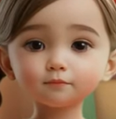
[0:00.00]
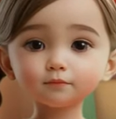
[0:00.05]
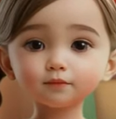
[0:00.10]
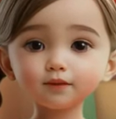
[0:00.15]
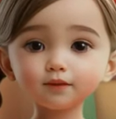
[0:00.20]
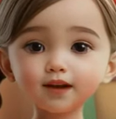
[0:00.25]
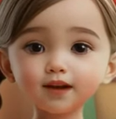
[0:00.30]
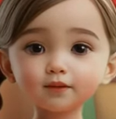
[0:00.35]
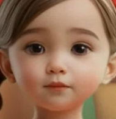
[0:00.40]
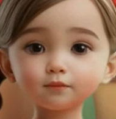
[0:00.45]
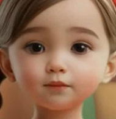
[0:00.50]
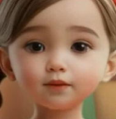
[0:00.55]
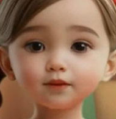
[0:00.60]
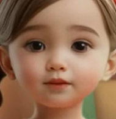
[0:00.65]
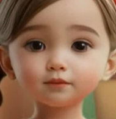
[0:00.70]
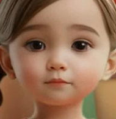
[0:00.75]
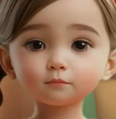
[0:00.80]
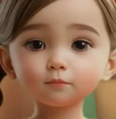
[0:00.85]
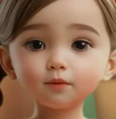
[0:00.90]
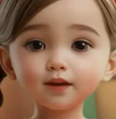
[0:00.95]
Now
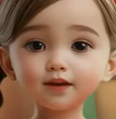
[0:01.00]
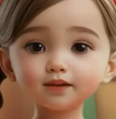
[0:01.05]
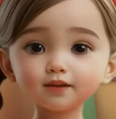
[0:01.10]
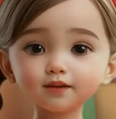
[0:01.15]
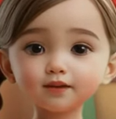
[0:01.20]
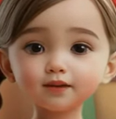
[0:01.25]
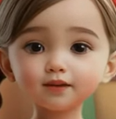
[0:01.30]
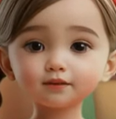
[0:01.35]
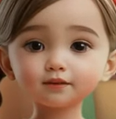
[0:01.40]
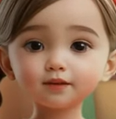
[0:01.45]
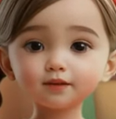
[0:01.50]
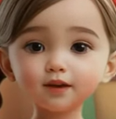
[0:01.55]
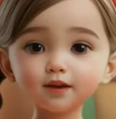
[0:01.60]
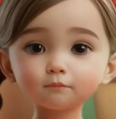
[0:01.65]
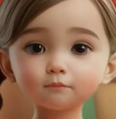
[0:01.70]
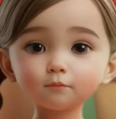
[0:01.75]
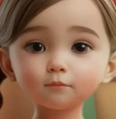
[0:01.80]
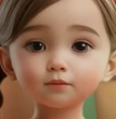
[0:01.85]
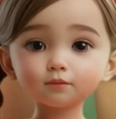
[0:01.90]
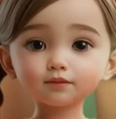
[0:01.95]
let's write an
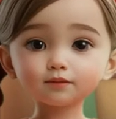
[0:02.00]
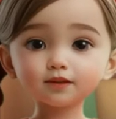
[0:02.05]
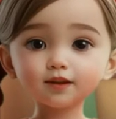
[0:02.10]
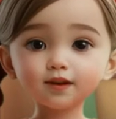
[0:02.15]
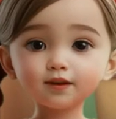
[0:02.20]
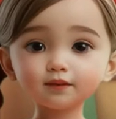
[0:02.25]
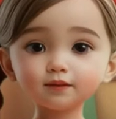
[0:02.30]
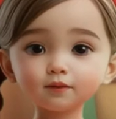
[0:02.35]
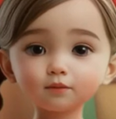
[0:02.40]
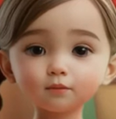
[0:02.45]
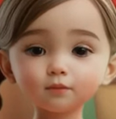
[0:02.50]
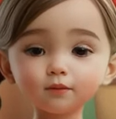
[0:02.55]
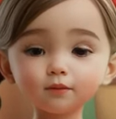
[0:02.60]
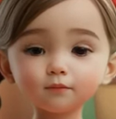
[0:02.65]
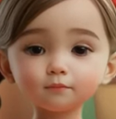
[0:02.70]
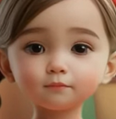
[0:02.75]
example together.